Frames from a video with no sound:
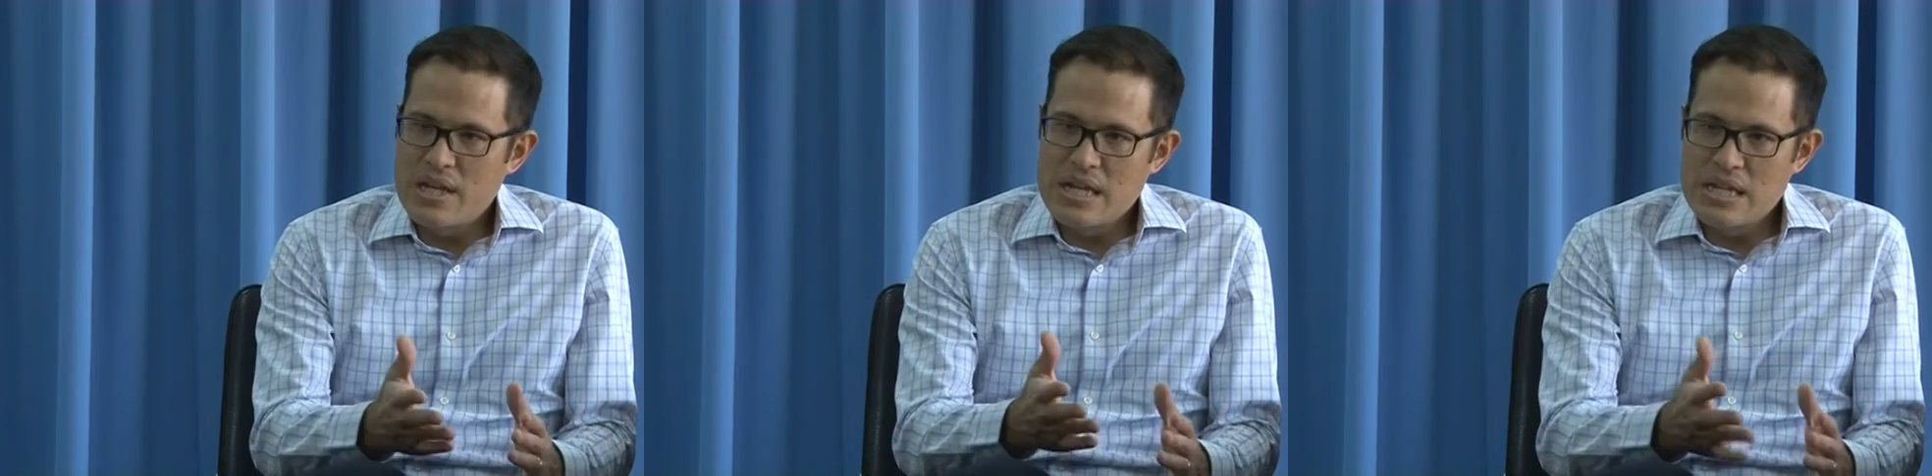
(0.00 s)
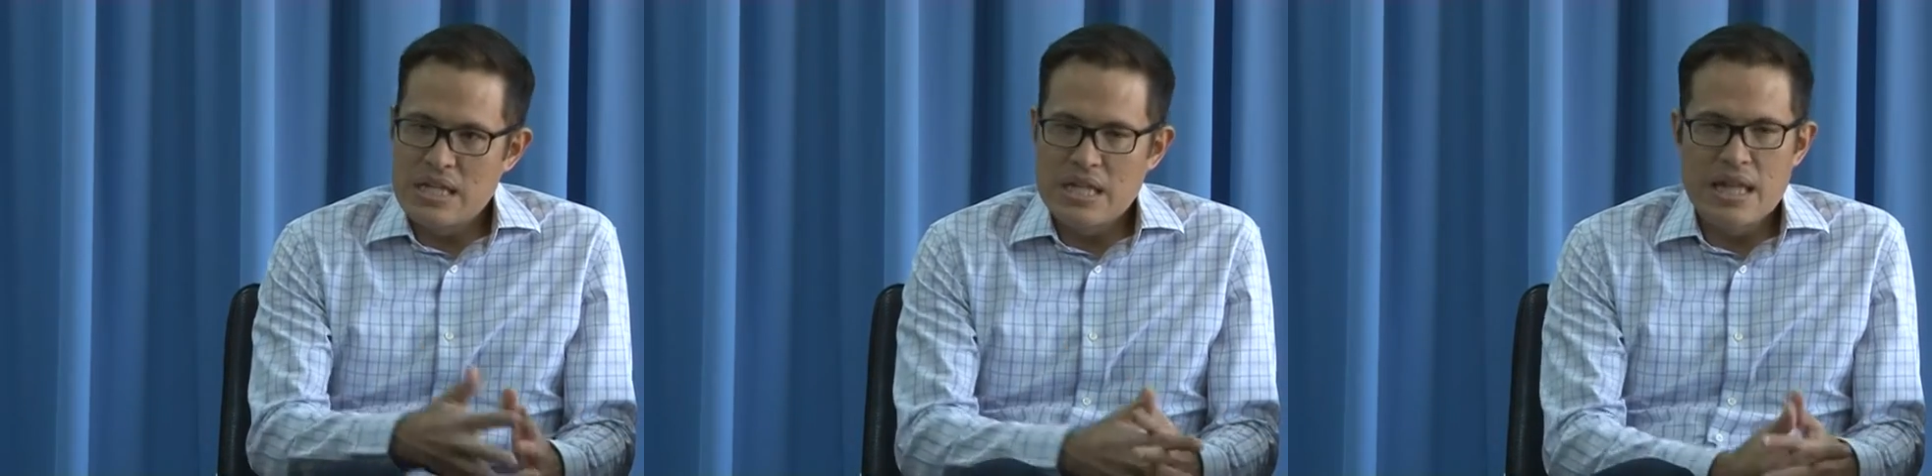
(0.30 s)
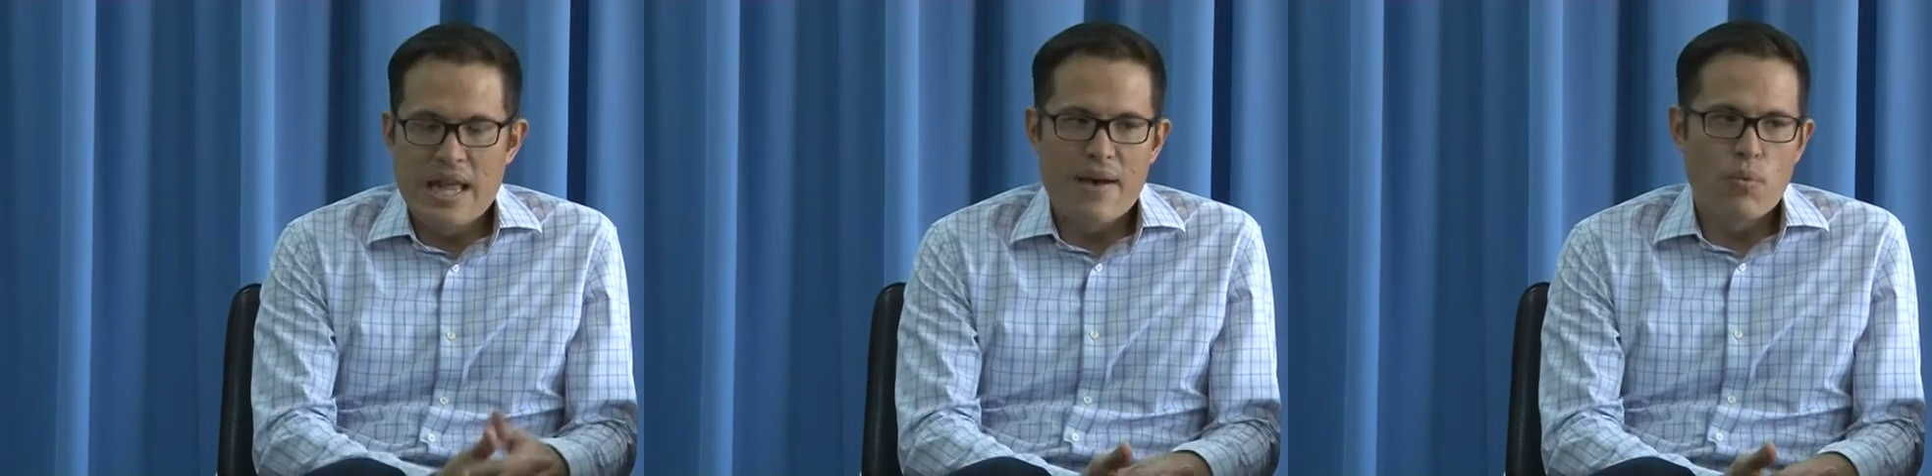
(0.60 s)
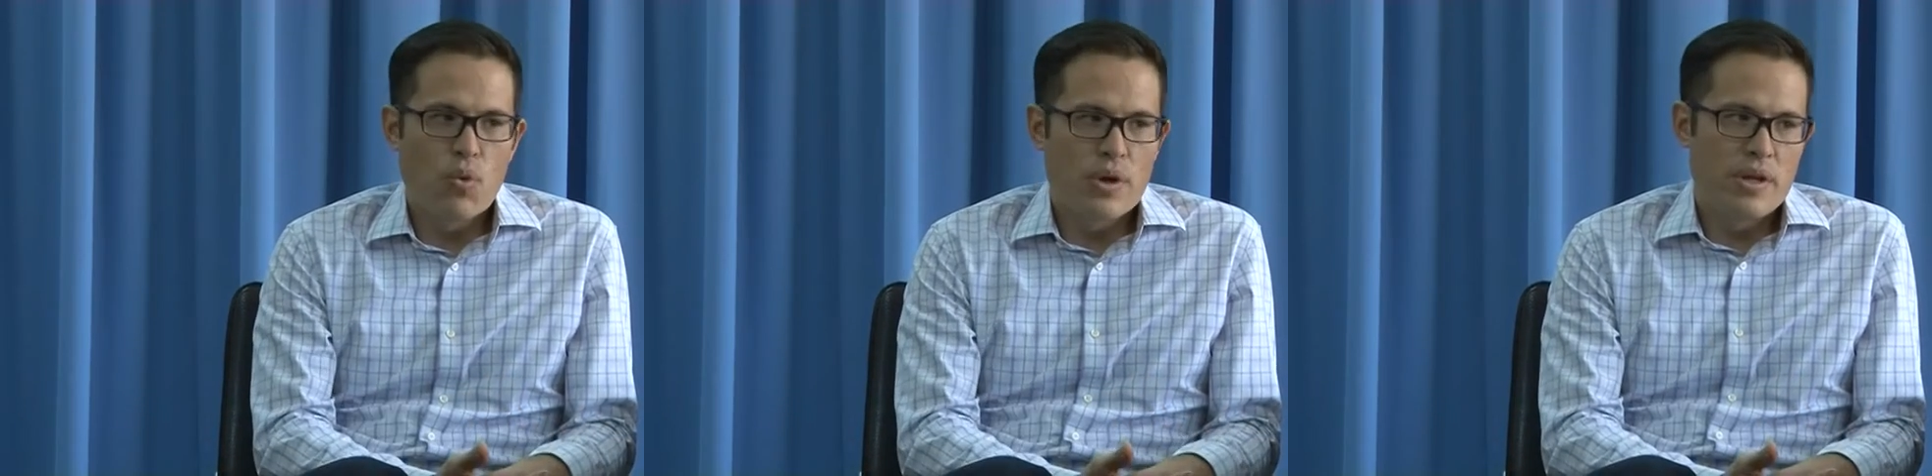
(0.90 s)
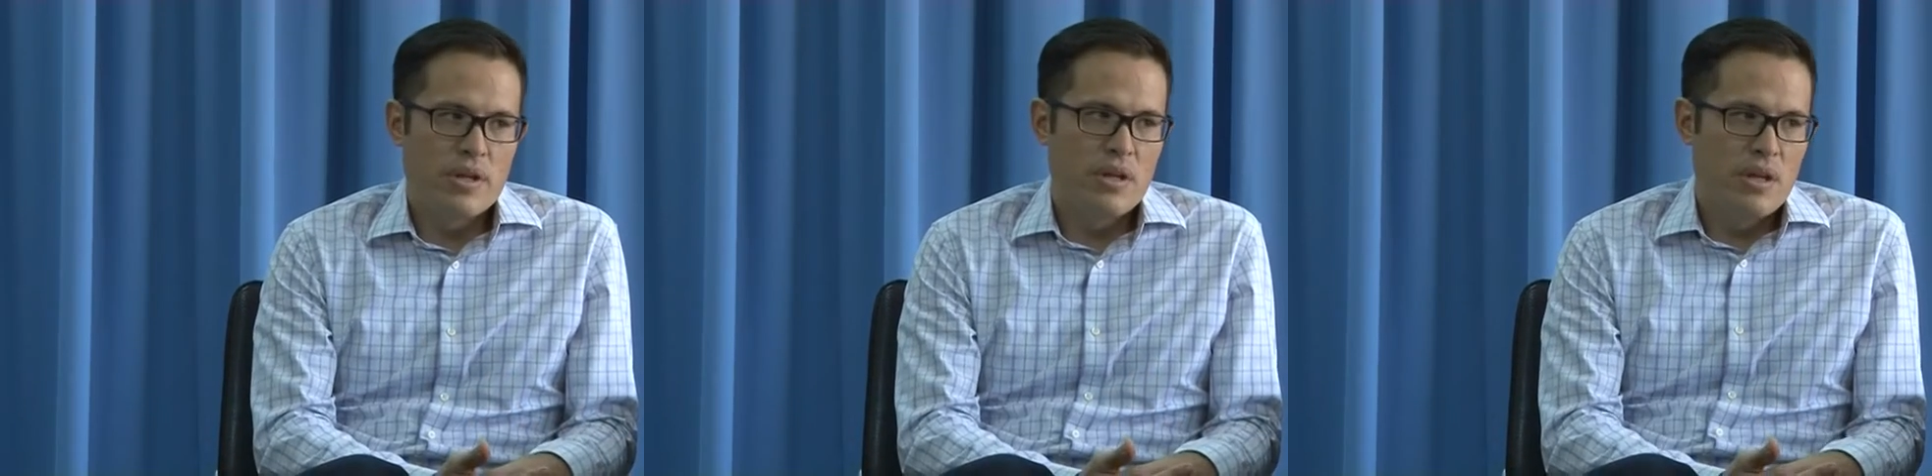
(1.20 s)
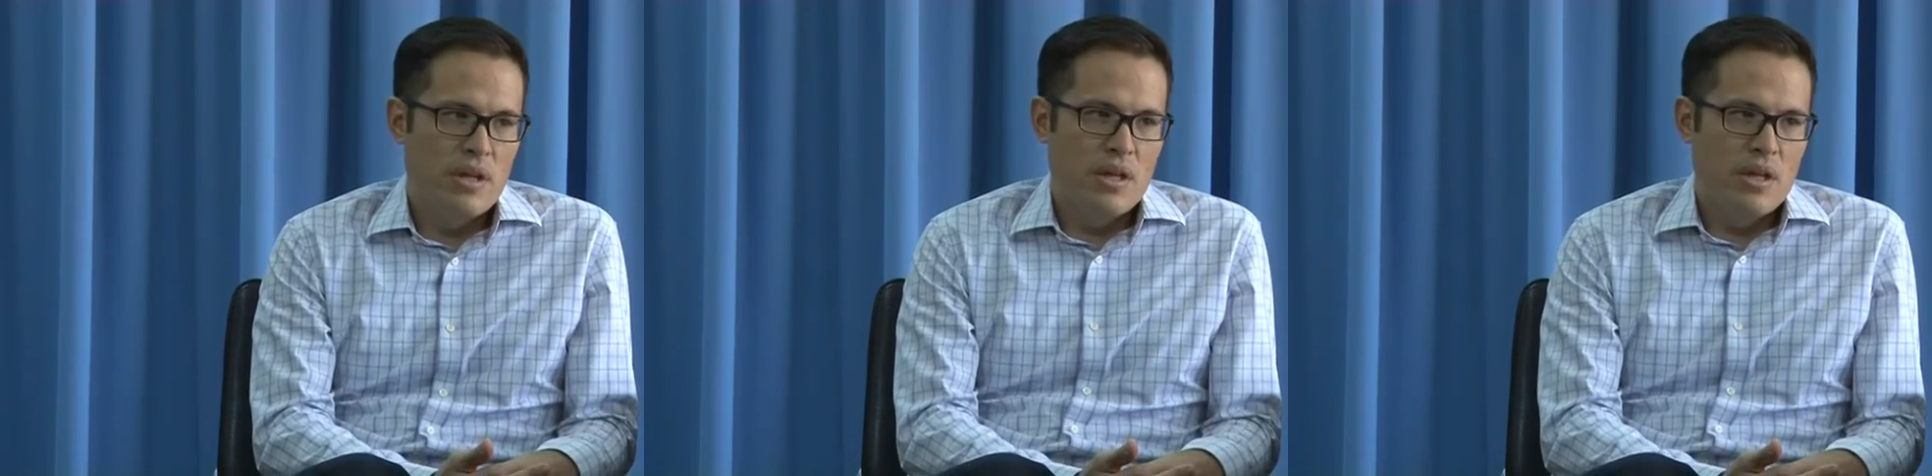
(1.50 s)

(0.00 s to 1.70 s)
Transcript: and that one.